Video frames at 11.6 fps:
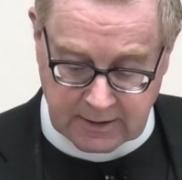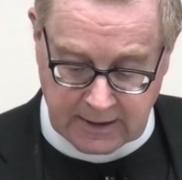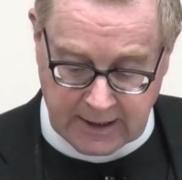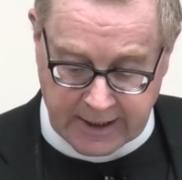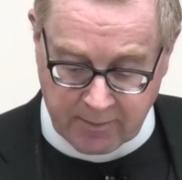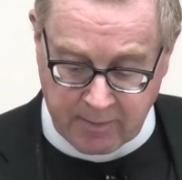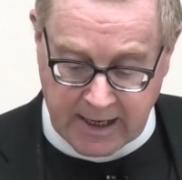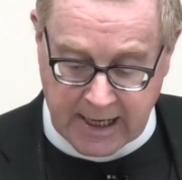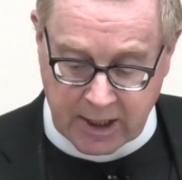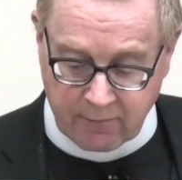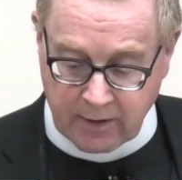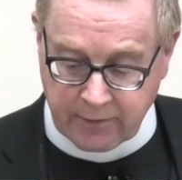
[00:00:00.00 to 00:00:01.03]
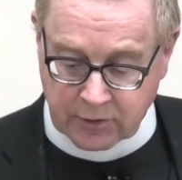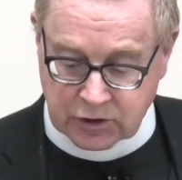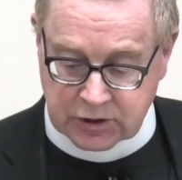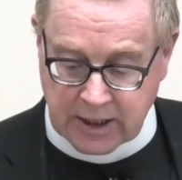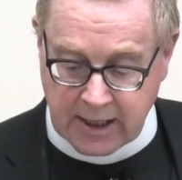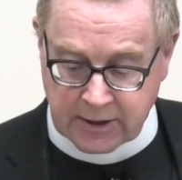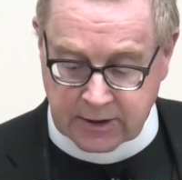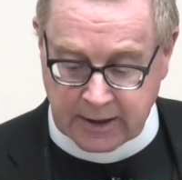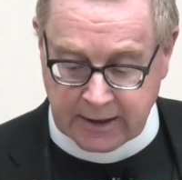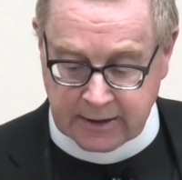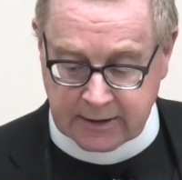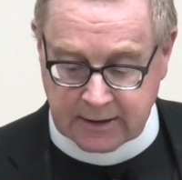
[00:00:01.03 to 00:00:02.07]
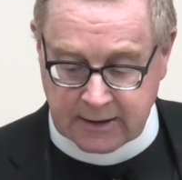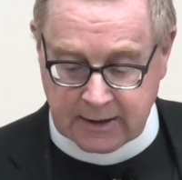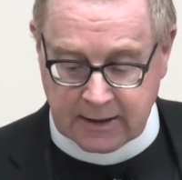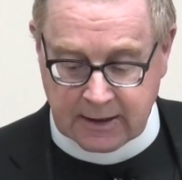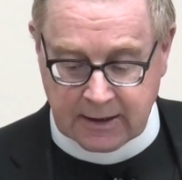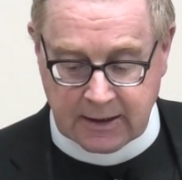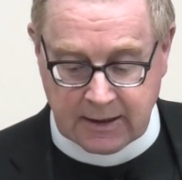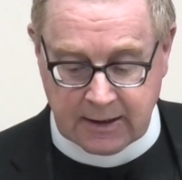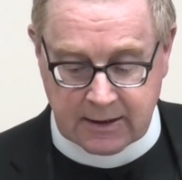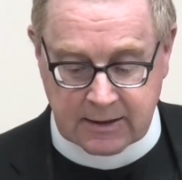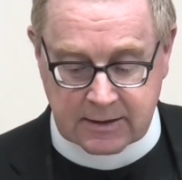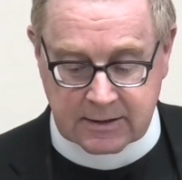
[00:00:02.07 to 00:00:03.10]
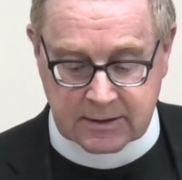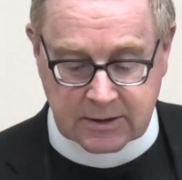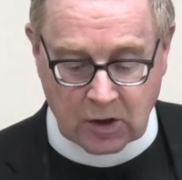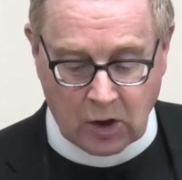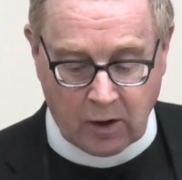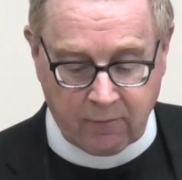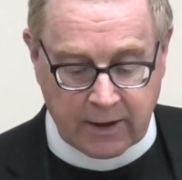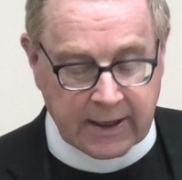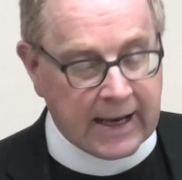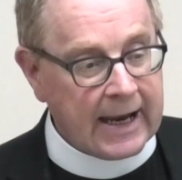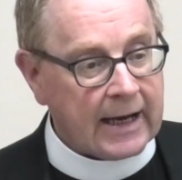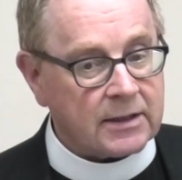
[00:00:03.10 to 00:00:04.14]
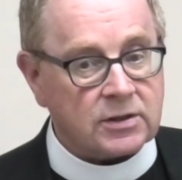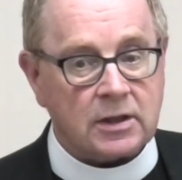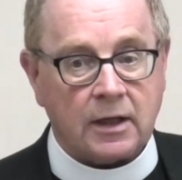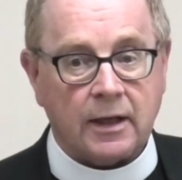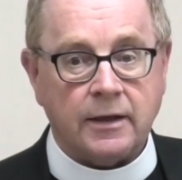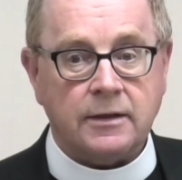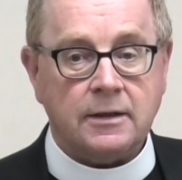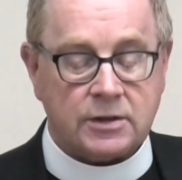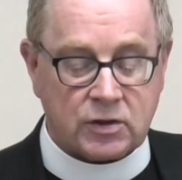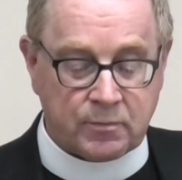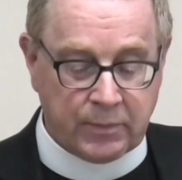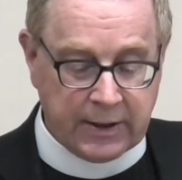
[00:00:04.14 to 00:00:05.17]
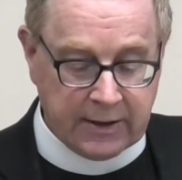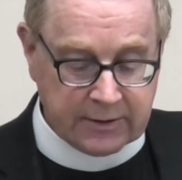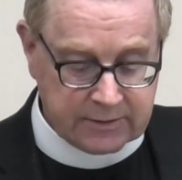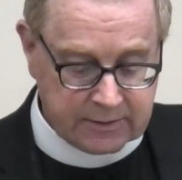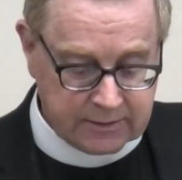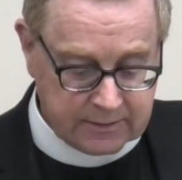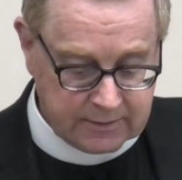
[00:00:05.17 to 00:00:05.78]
and a man of understanding is of an excellent spirit.